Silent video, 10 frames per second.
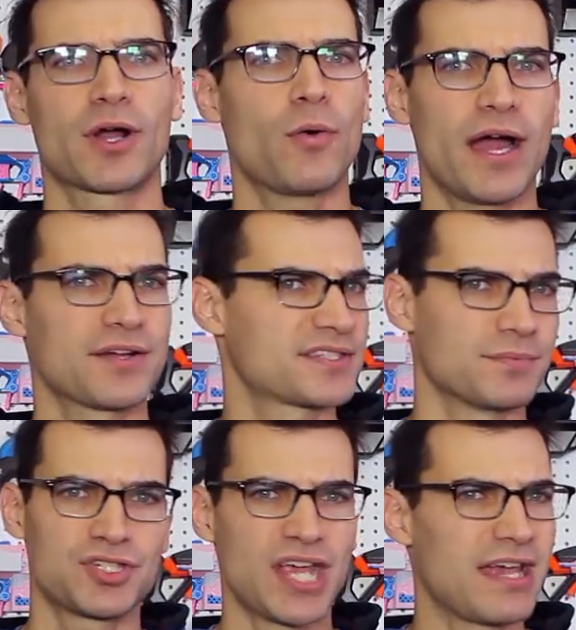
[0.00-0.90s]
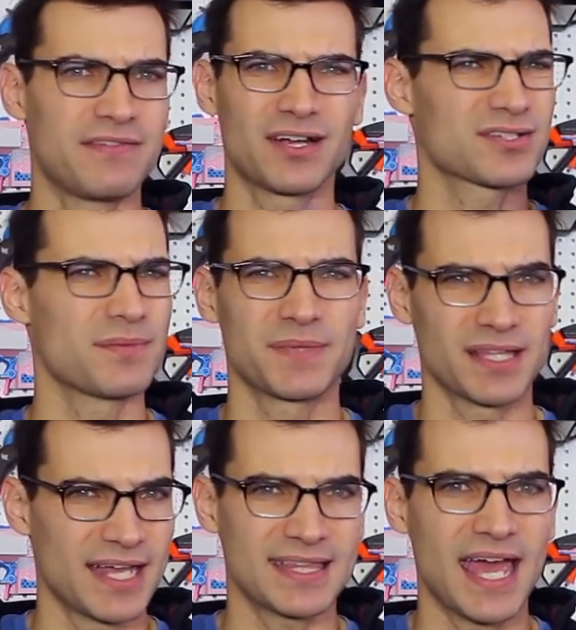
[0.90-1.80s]
requires some shaving or something
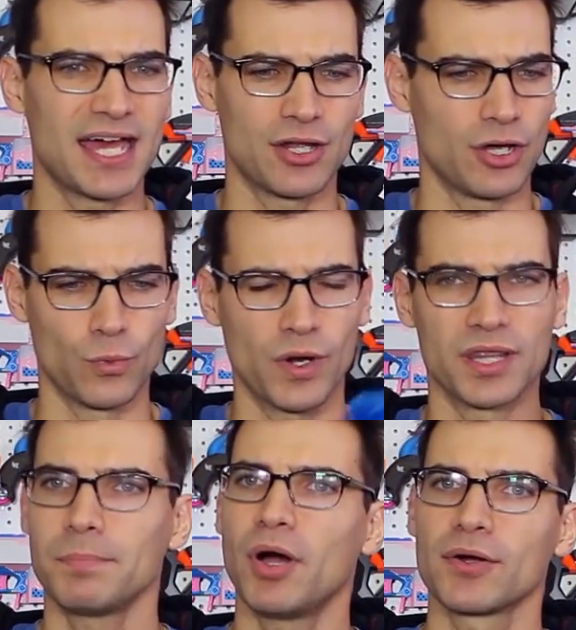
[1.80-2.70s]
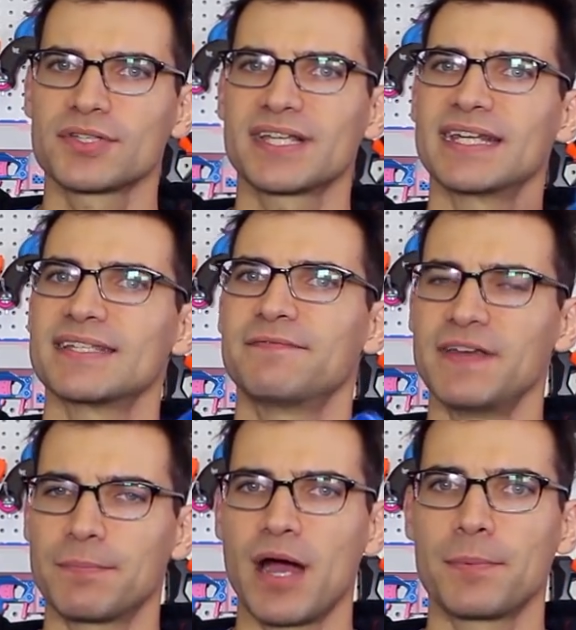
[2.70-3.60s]
like that on one of the parts to get it to
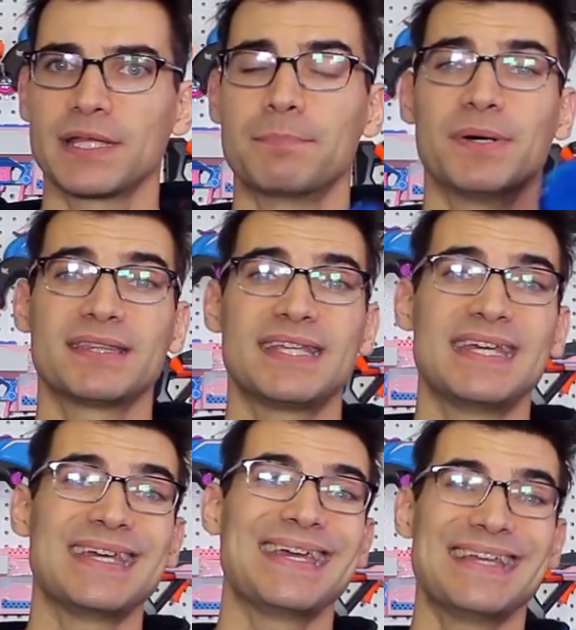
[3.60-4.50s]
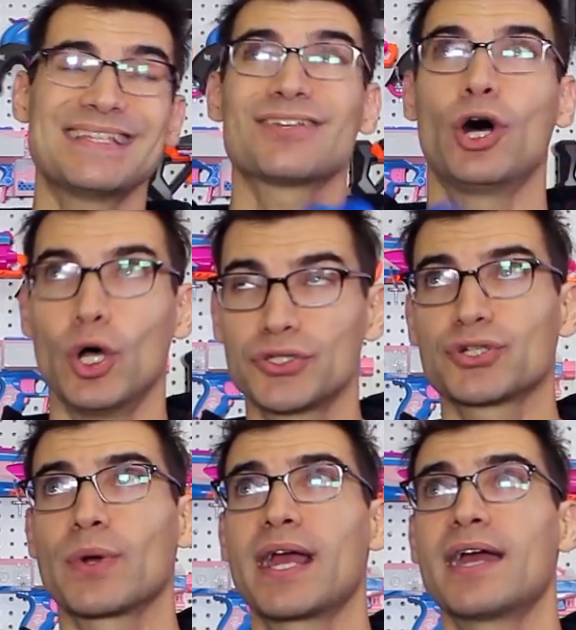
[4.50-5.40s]
fit properly, but he is
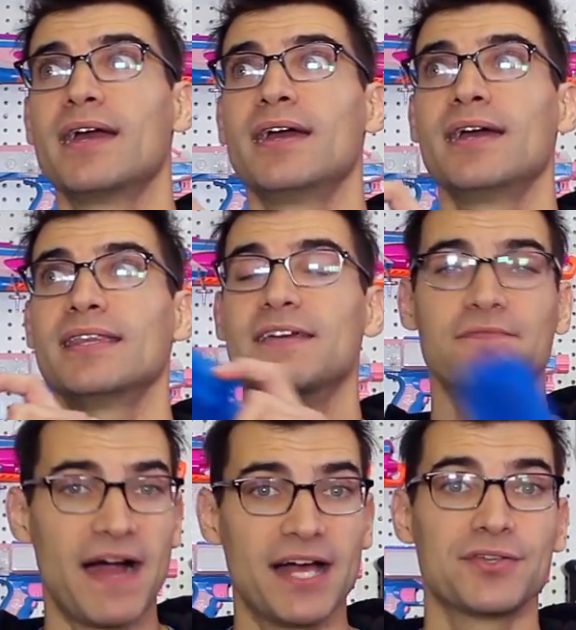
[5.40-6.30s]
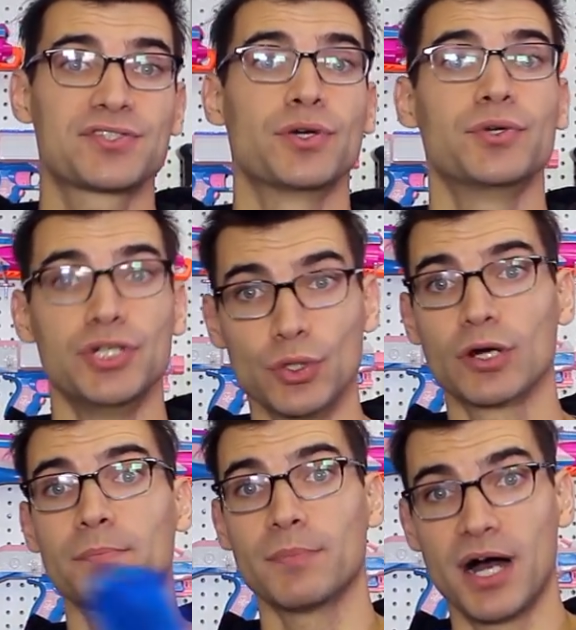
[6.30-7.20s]
altering the files, so
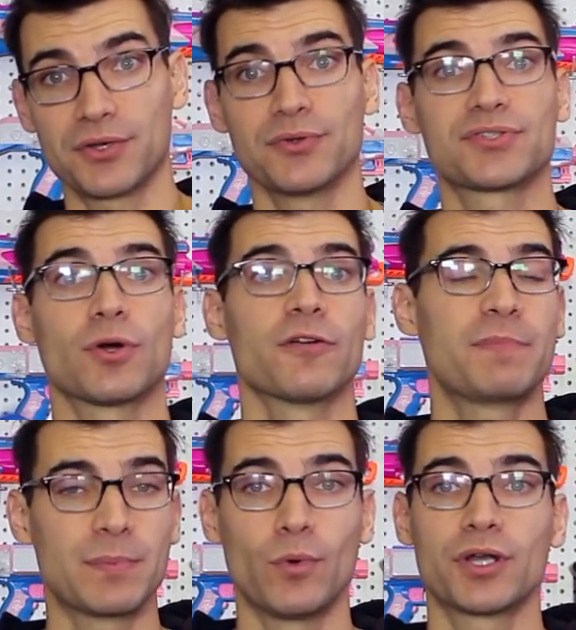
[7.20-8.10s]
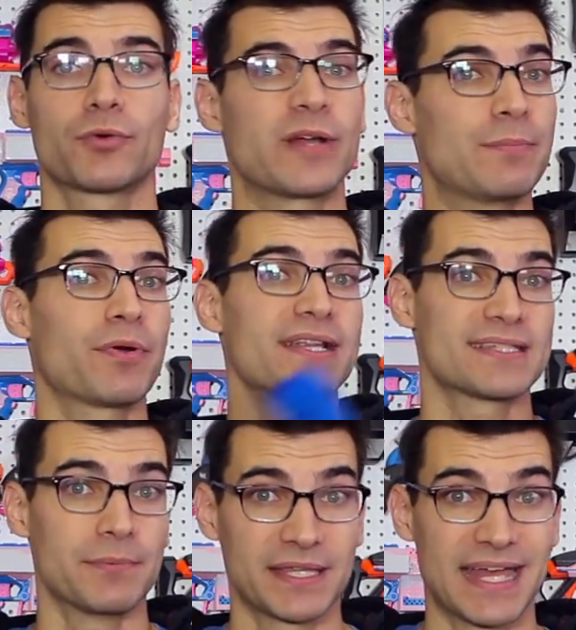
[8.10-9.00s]
newer models, or if people want to reprint
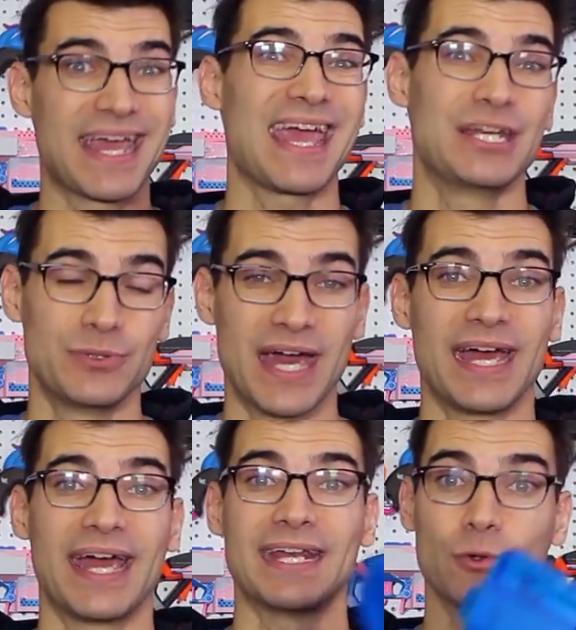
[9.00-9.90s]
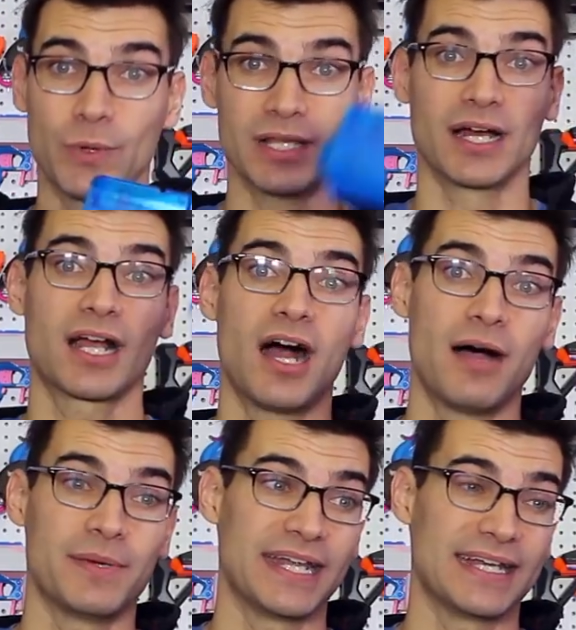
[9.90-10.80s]
something, they can do that, and it will
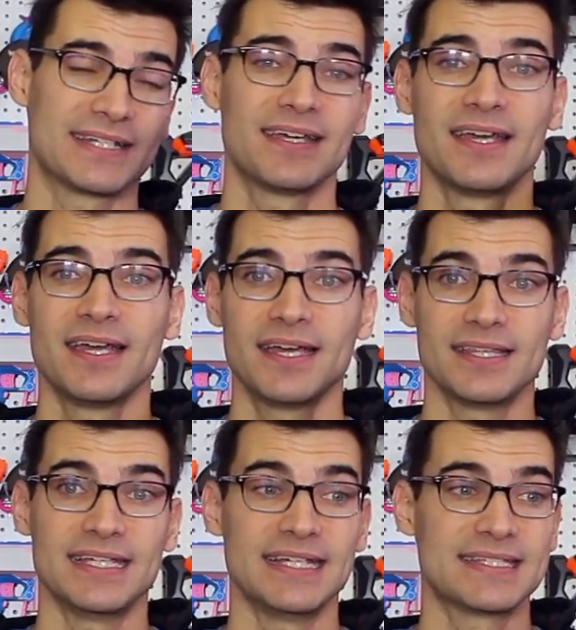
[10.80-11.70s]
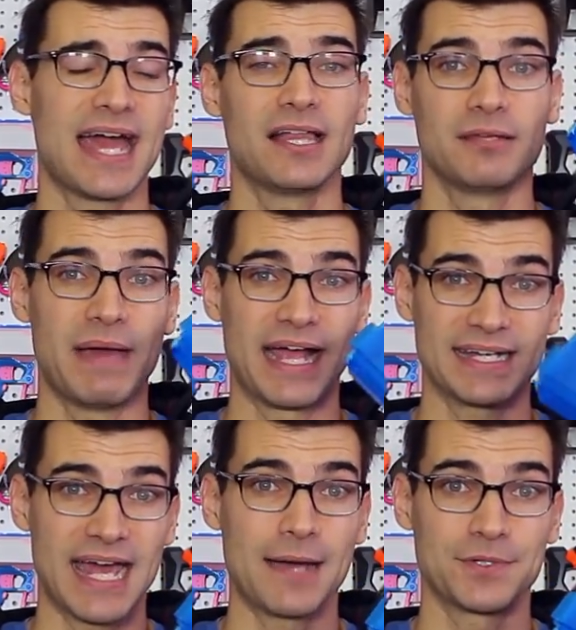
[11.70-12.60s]
accommodate the Talon Mag
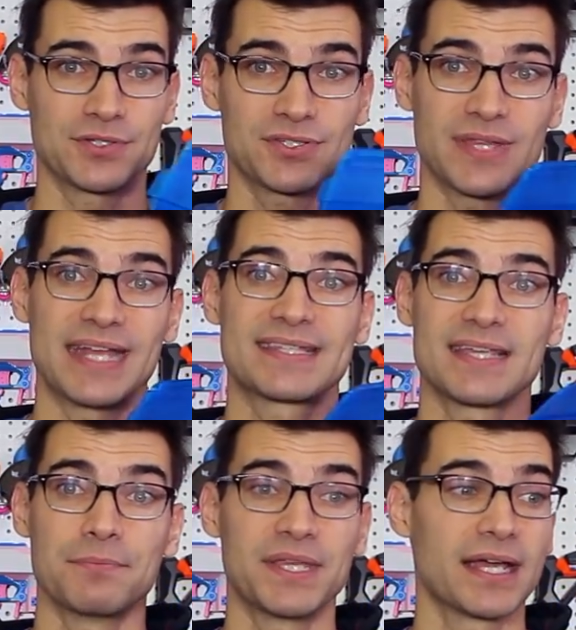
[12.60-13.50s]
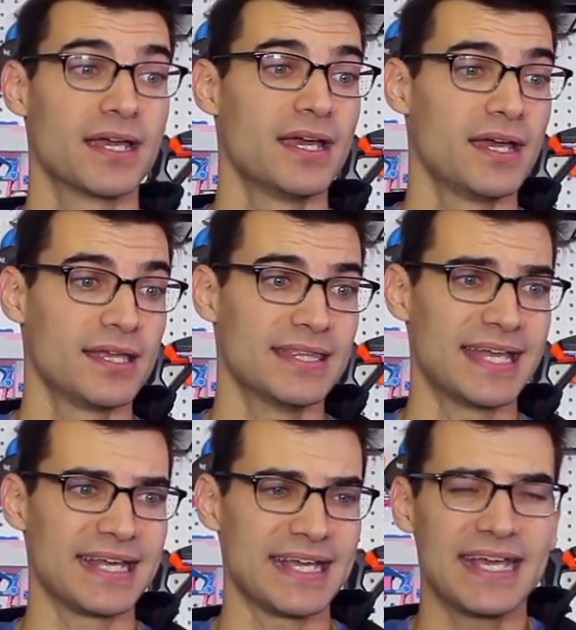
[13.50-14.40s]
adapter. So that's something
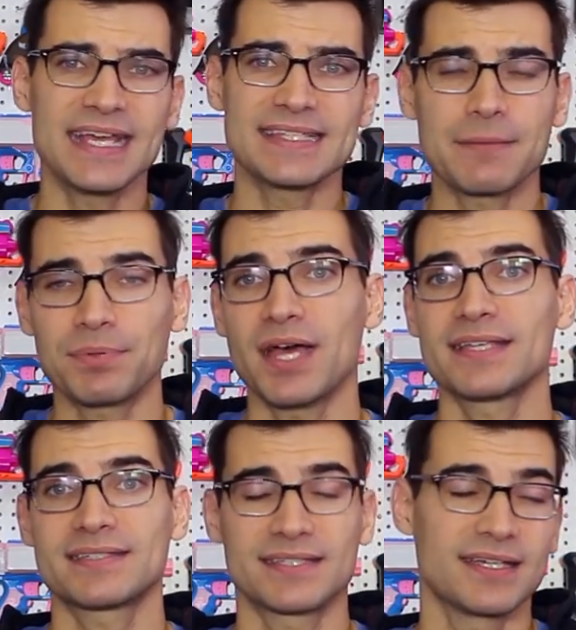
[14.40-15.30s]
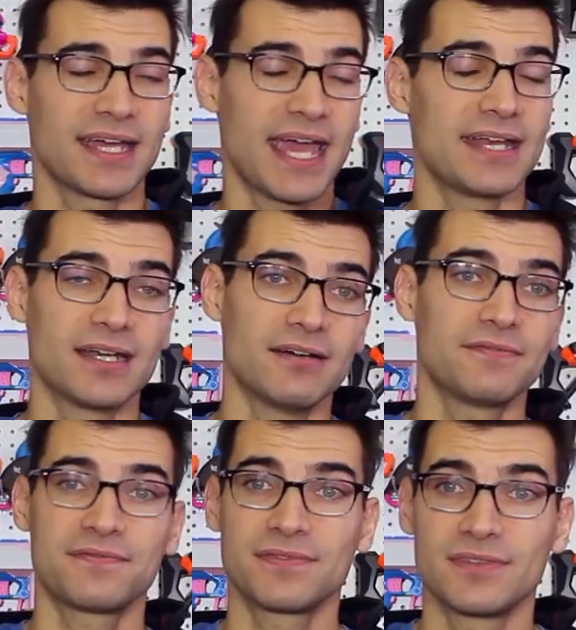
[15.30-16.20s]
that is a plus, again,
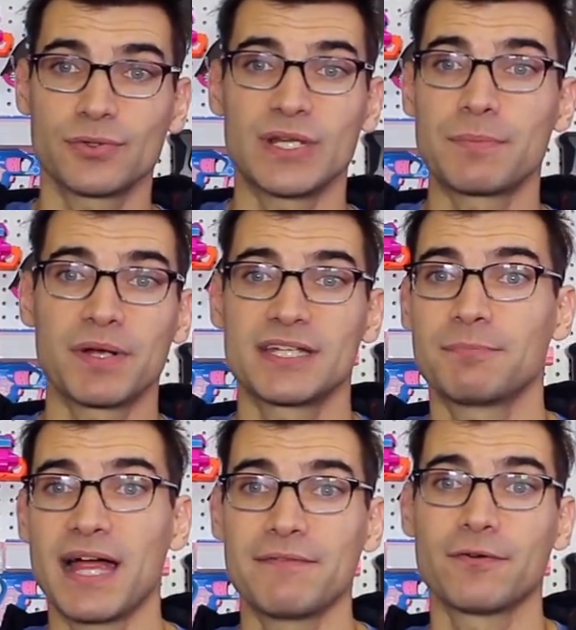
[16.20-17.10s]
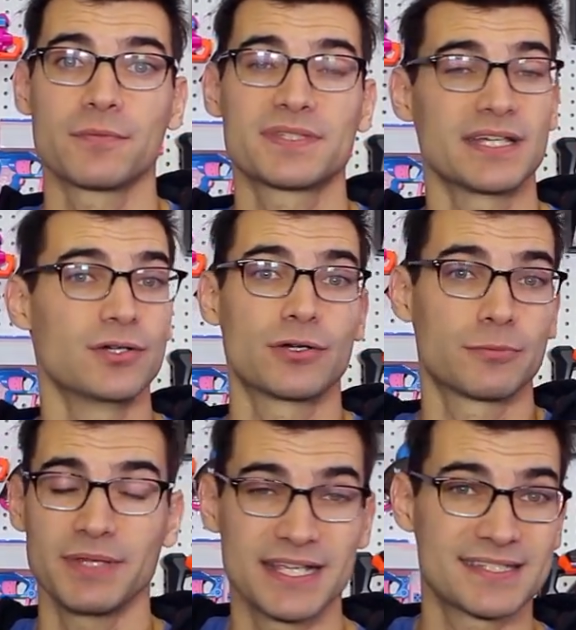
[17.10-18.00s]
of 3D printed platforms that you can
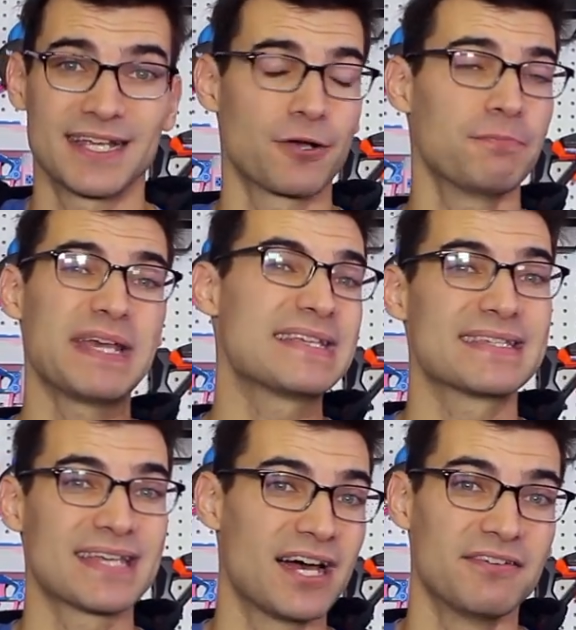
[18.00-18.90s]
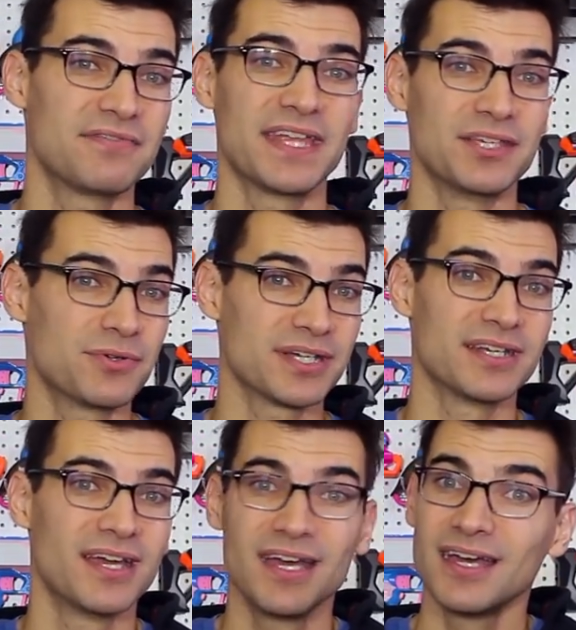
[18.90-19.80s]
replace single pieces of, that you can